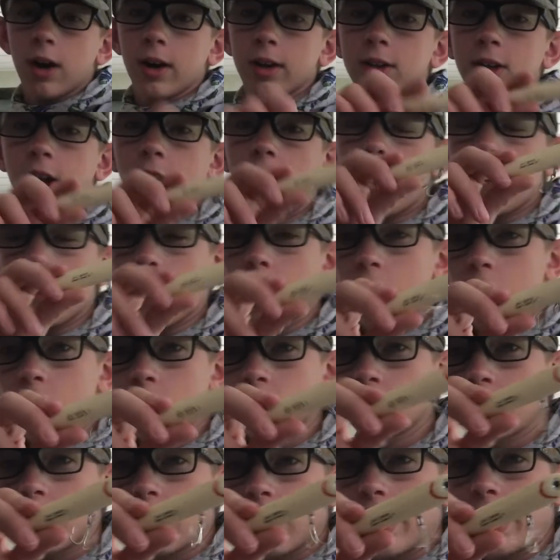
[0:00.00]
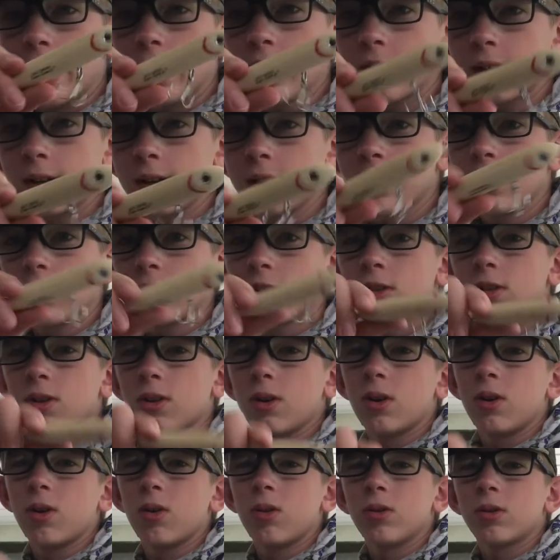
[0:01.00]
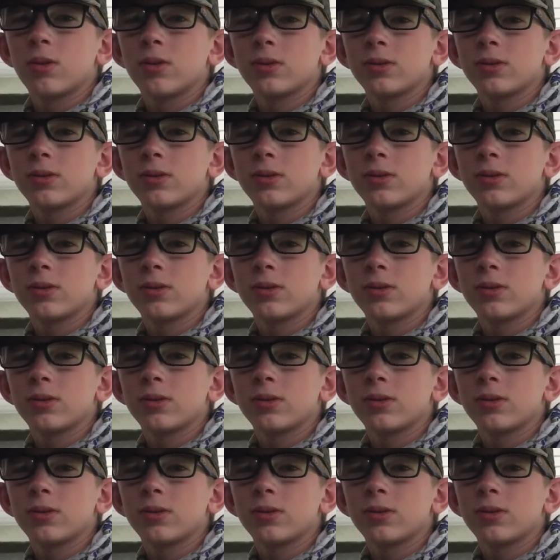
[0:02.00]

a topwater strike. So